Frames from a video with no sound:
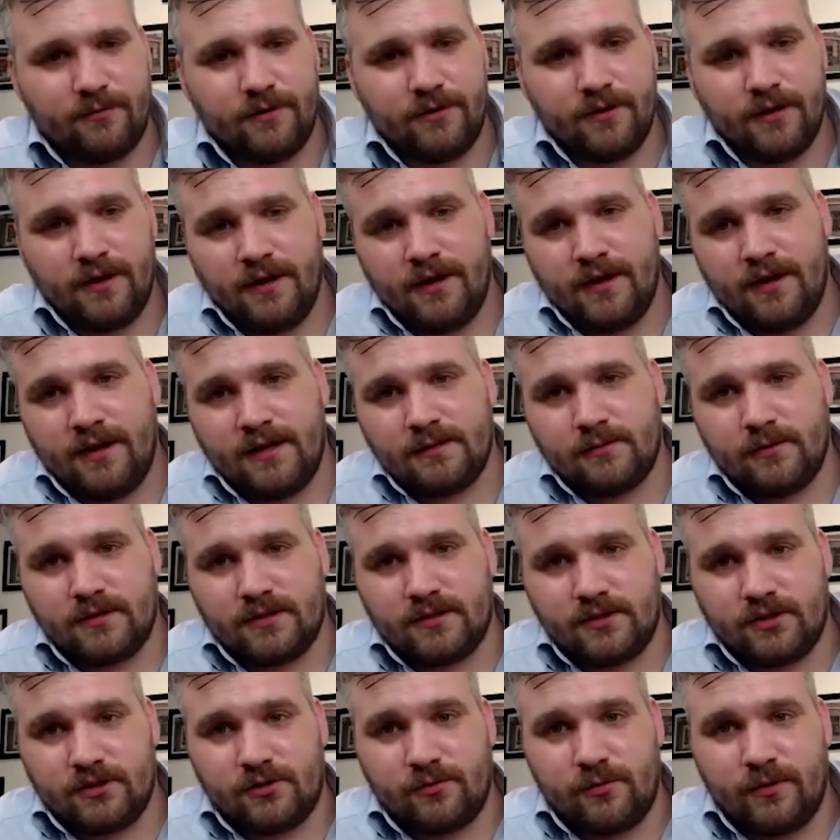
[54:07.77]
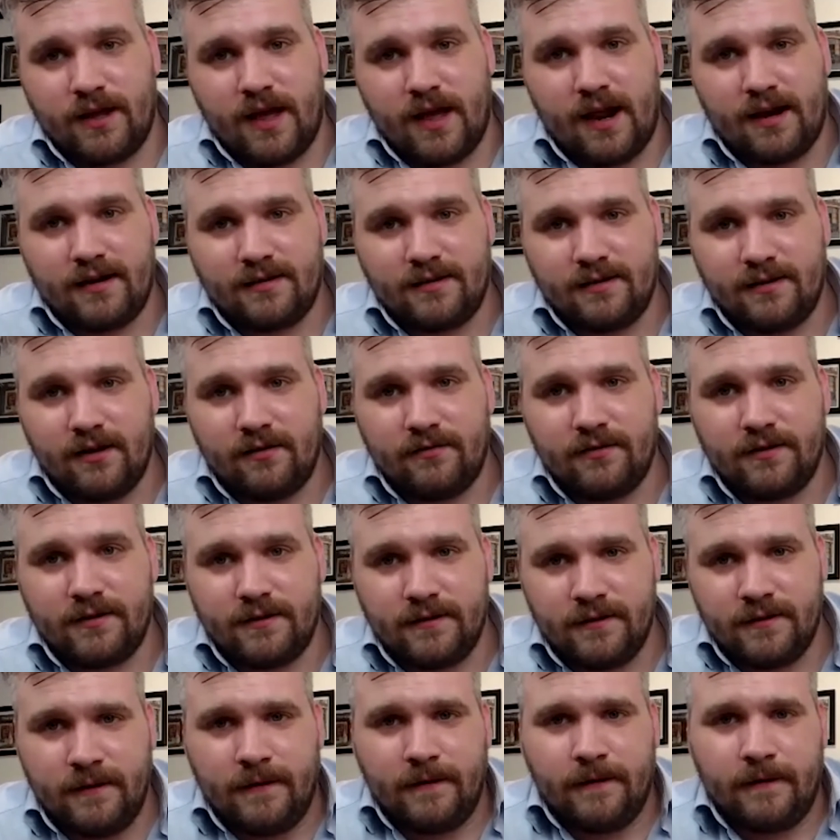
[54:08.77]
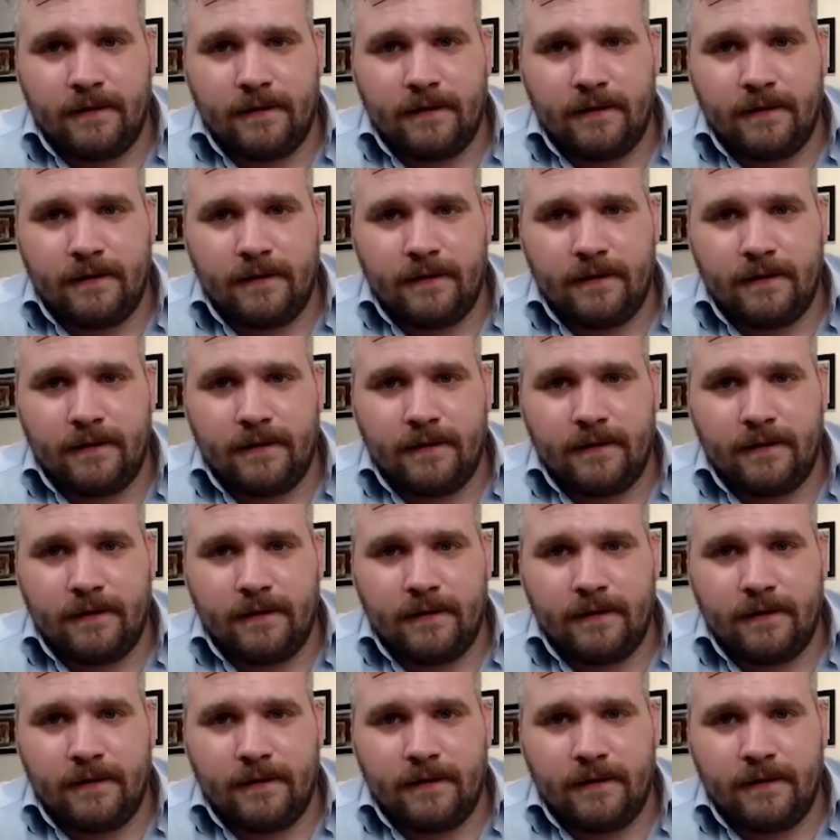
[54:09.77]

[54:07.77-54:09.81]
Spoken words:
but I suppose it's just reality of it.